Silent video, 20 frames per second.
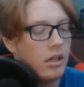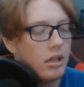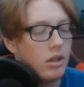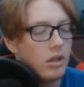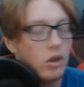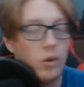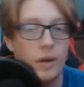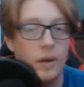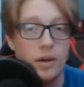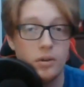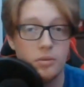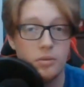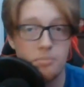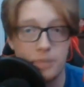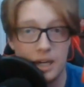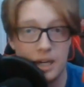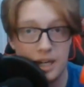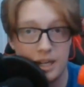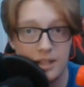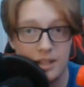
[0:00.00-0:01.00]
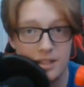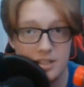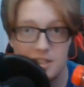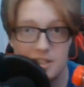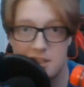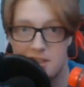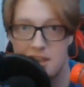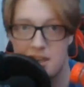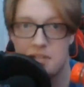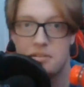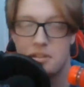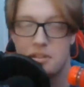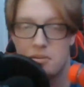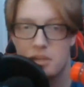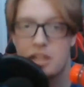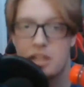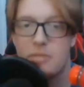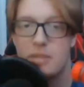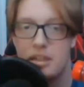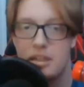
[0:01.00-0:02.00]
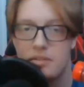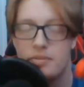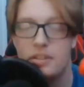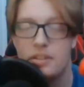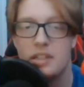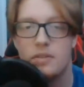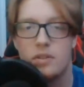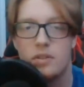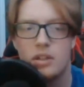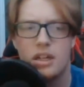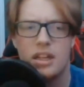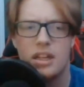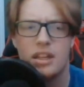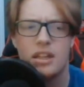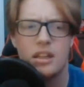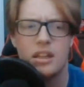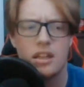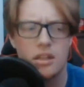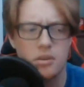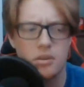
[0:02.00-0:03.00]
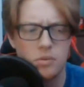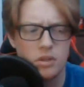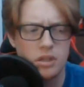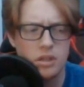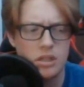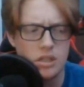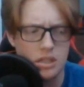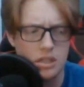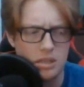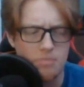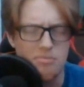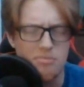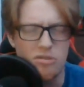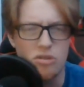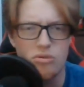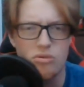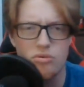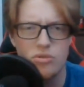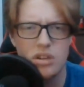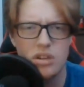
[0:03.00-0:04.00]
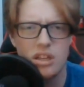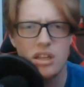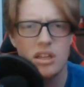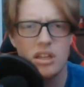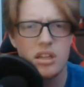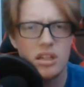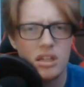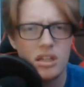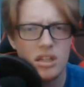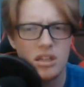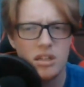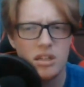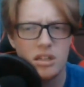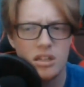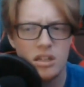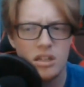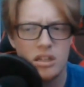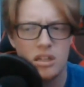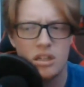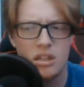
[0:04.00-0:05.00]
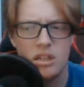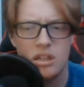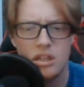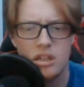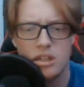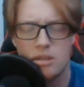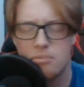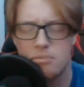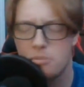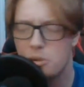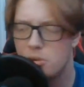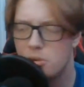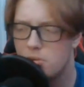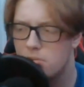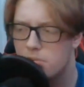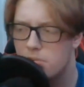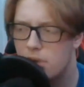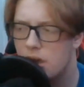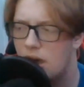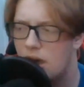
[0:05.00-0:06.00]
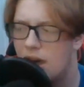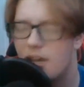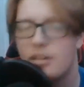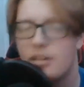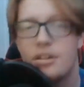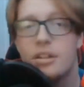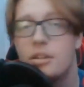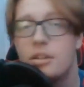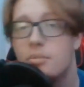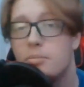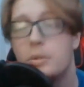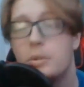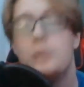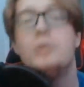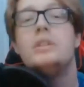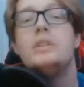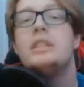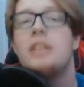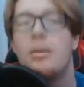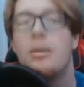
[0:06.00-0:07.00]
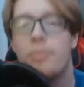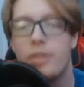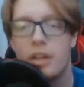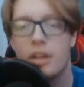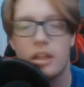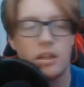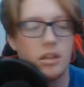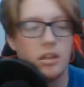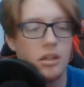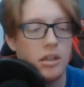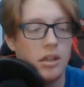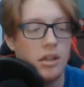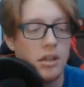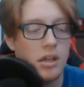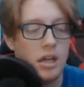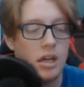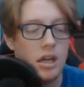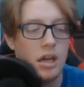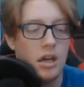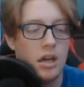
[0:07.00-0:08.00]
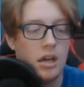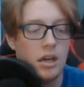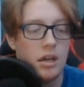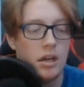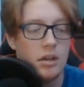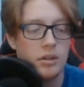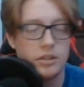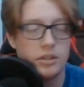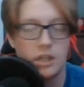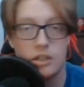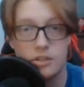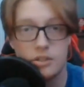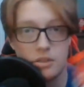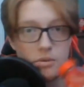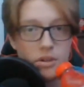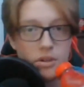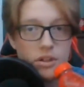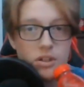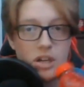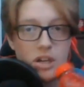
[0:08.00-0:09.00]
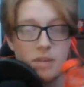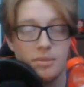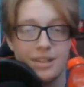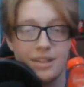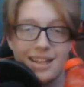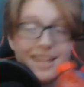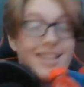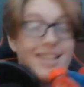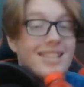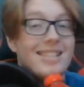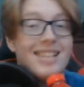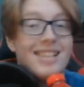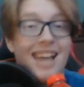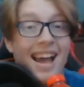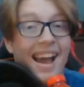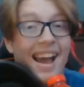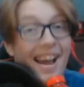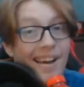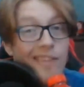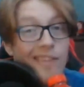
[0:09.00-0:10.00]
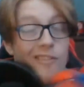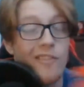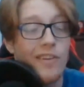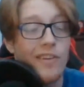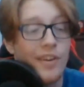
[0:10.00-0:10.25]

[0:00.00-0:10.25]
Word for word: go out and buy it. This is definitely recommended flavor. I think the other one is the Moon. Moon, I don't know, Moon something, which I also want to try, but they didn't have.